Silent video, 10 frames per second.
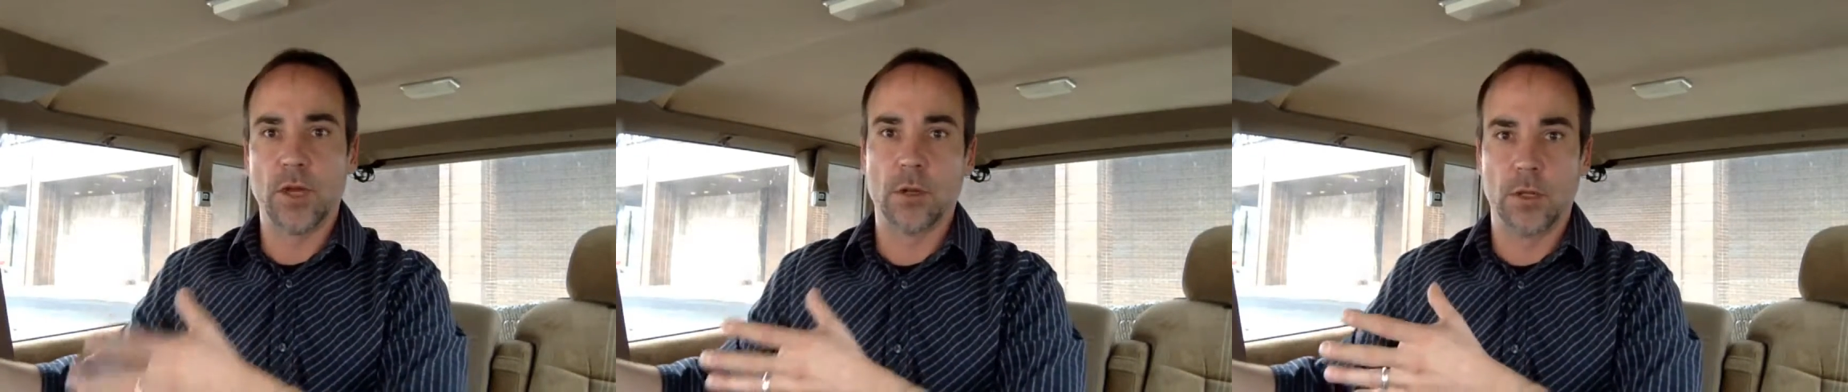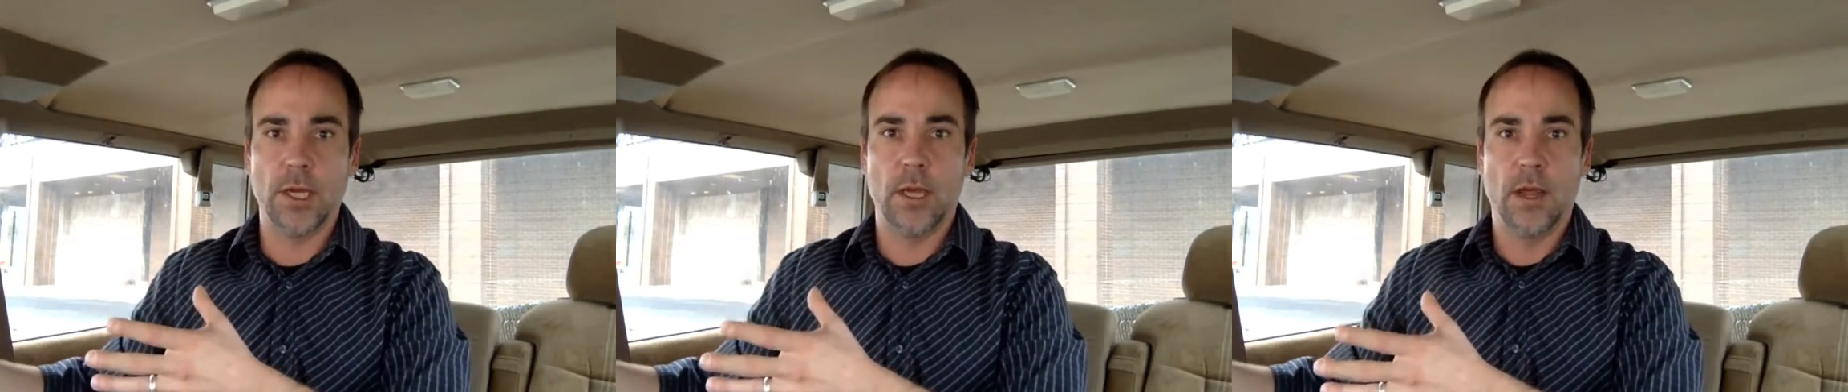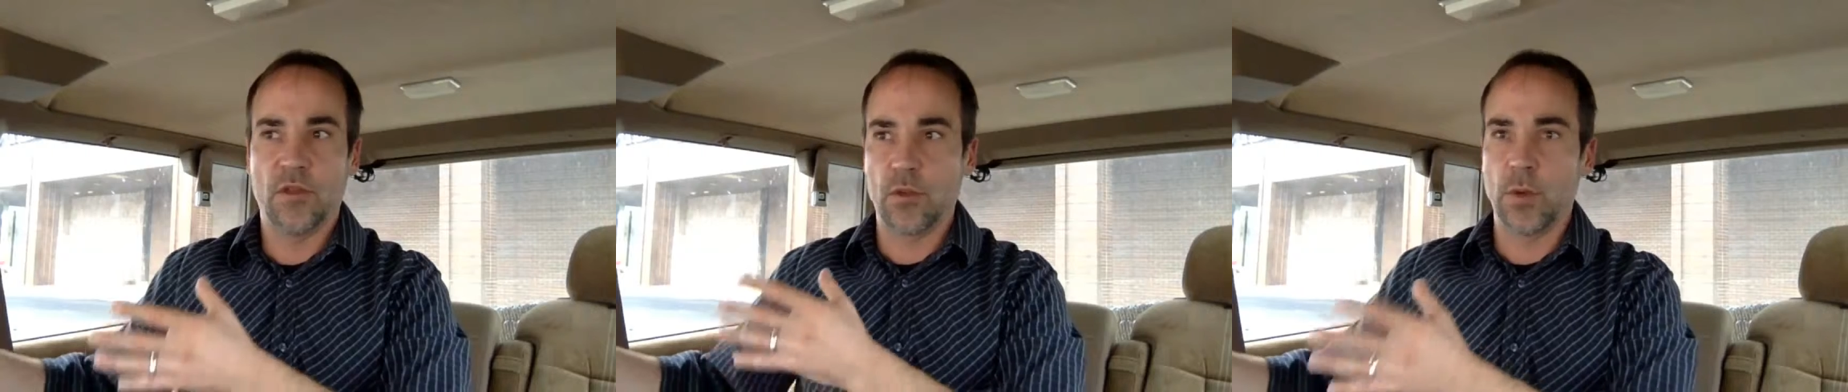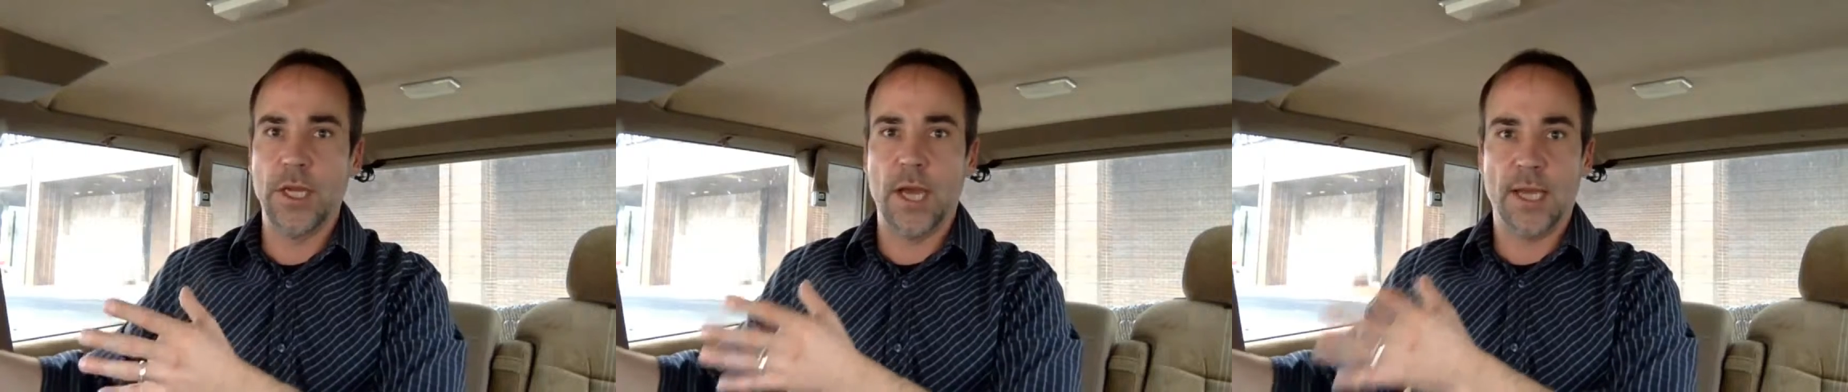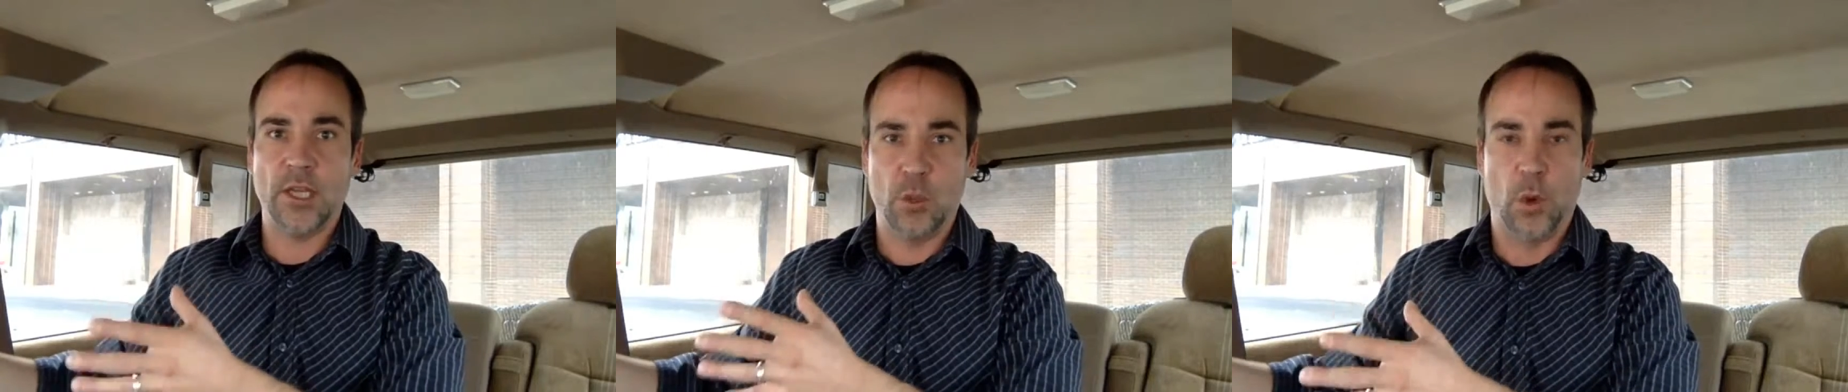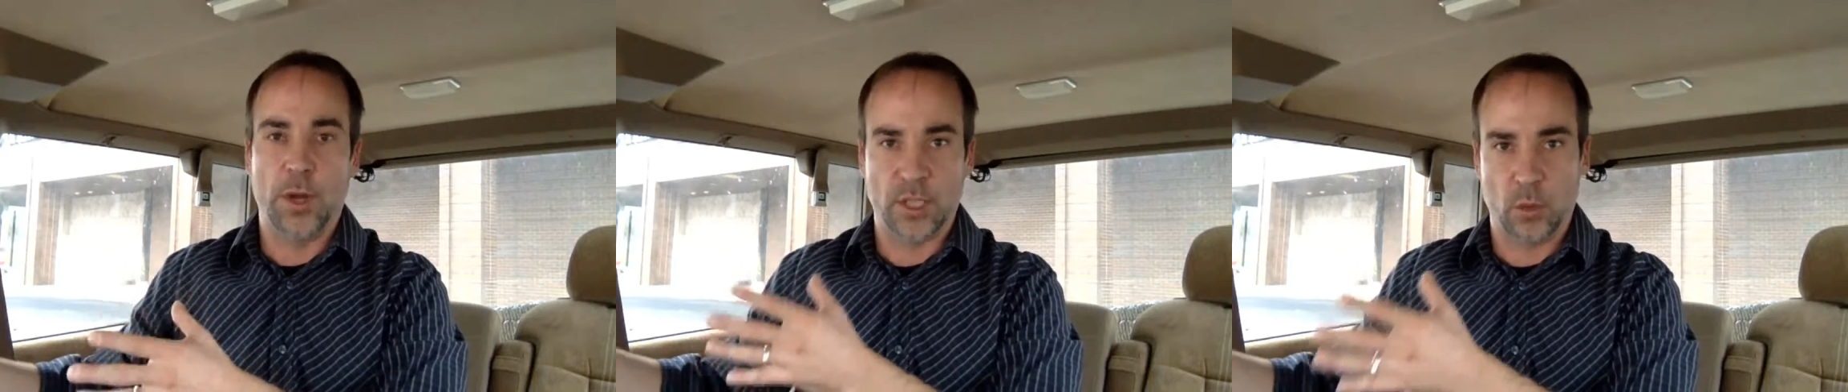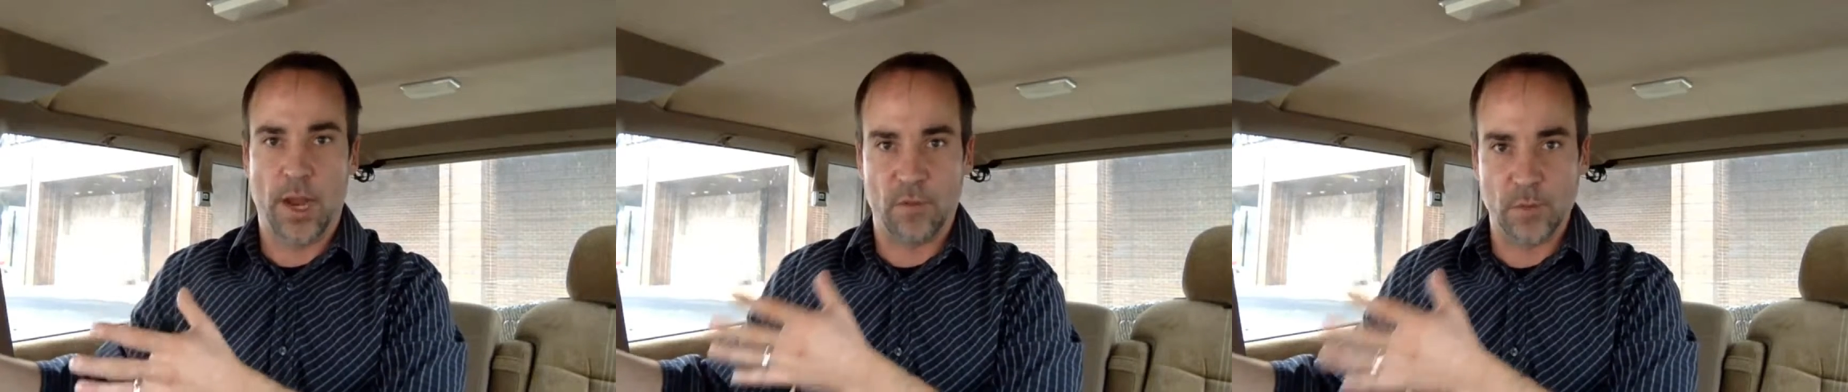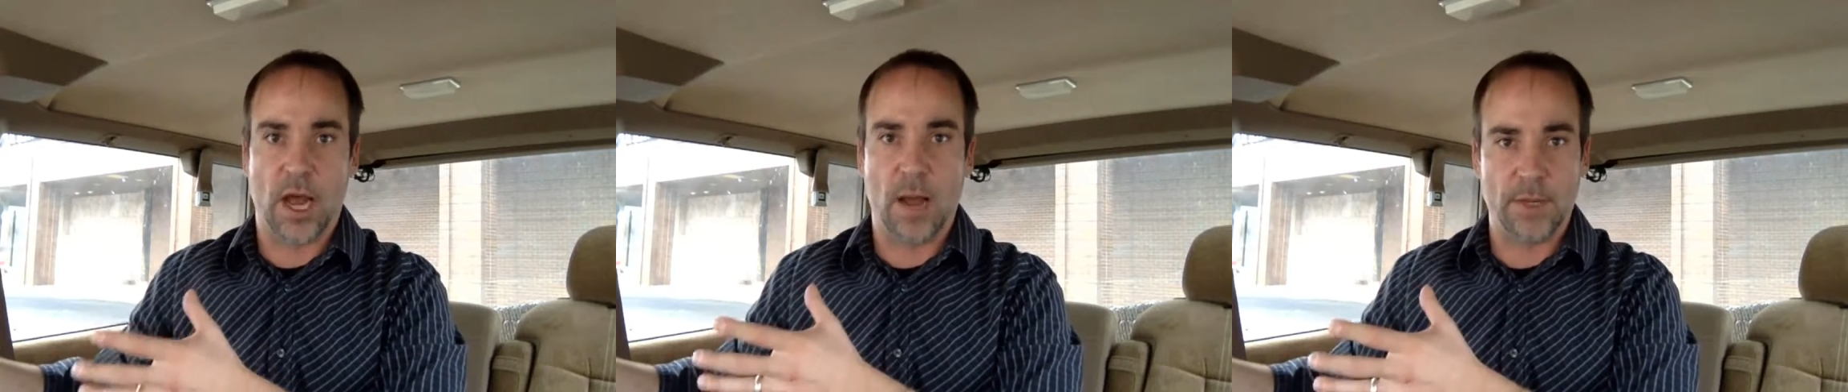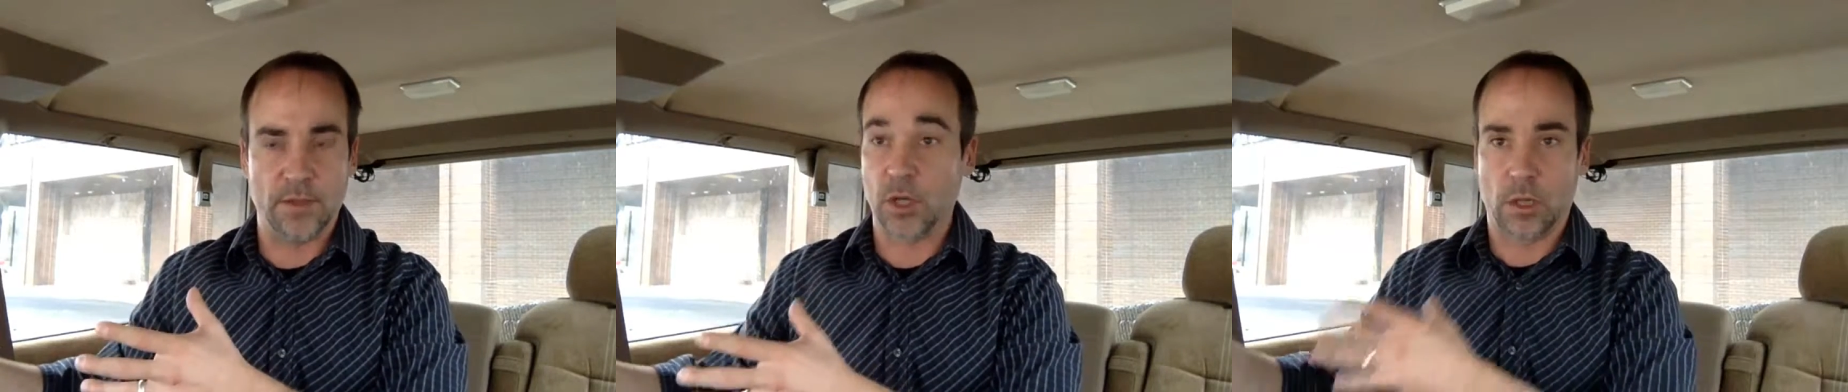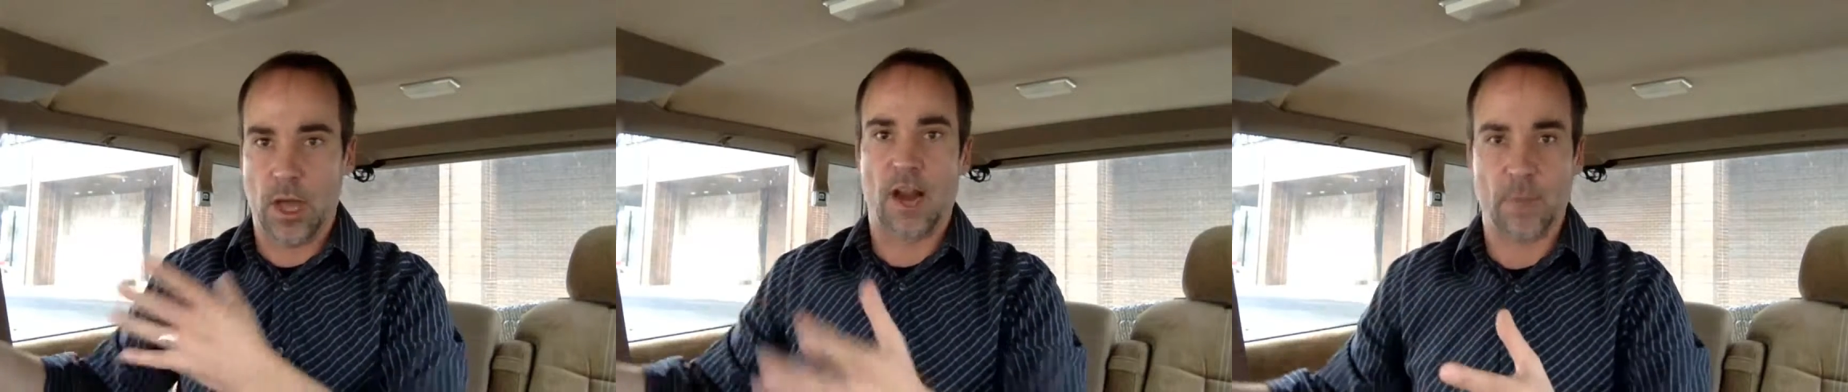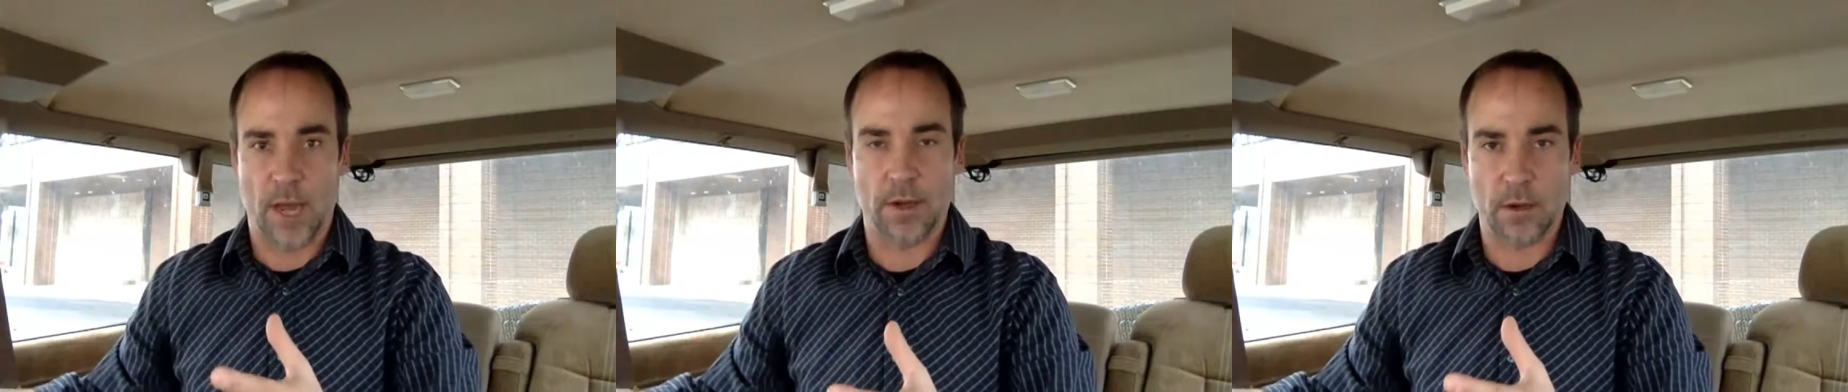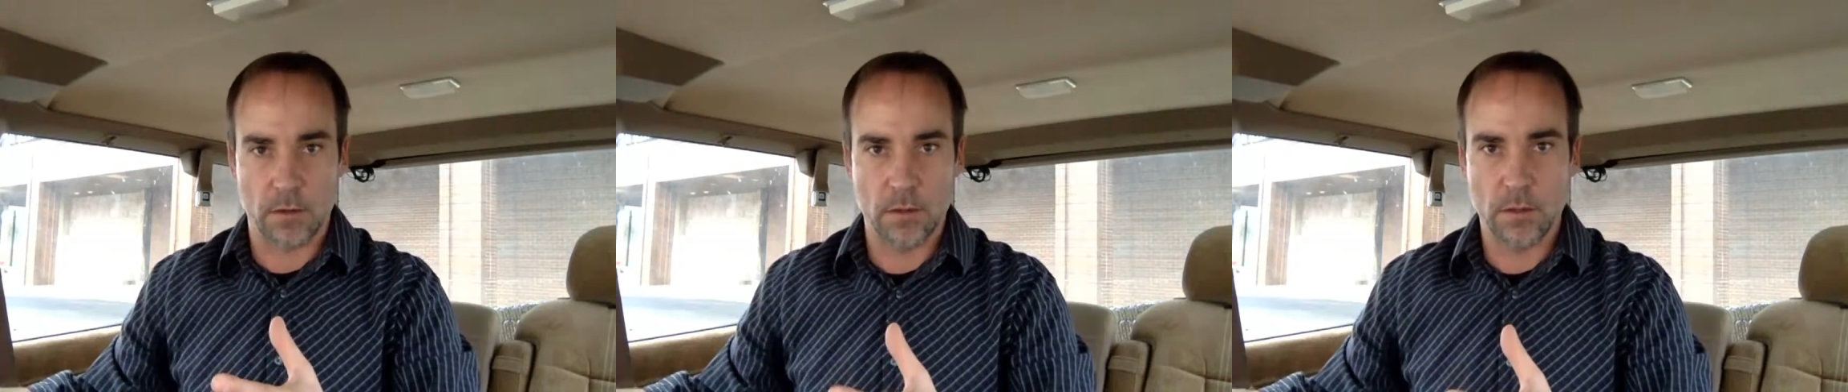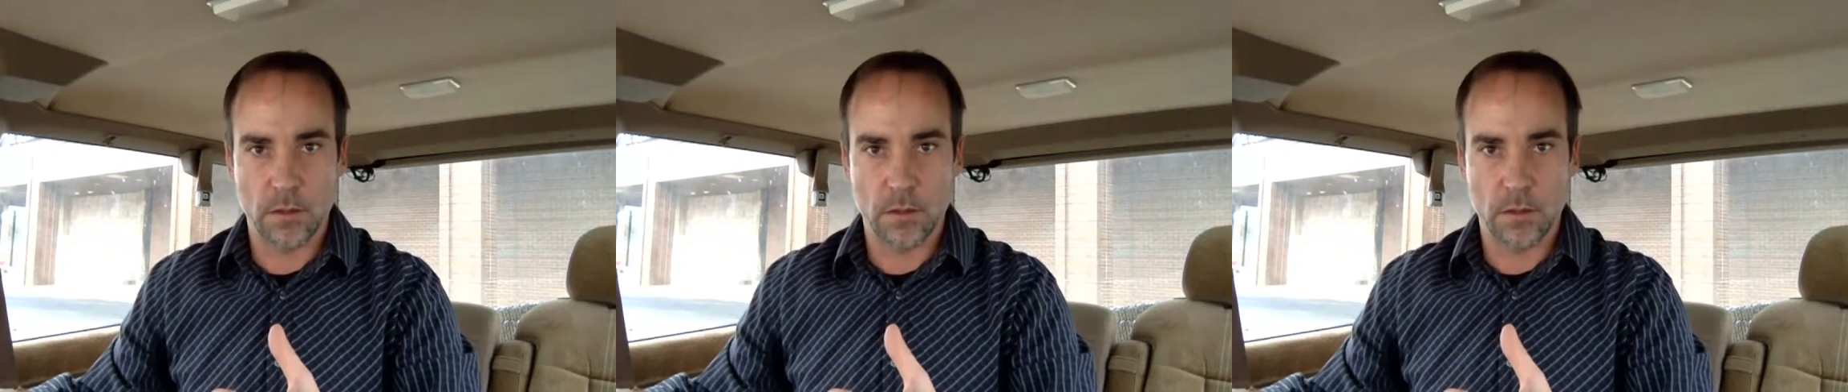literally 3 IQ points away from zombies. There's a lot of them out here.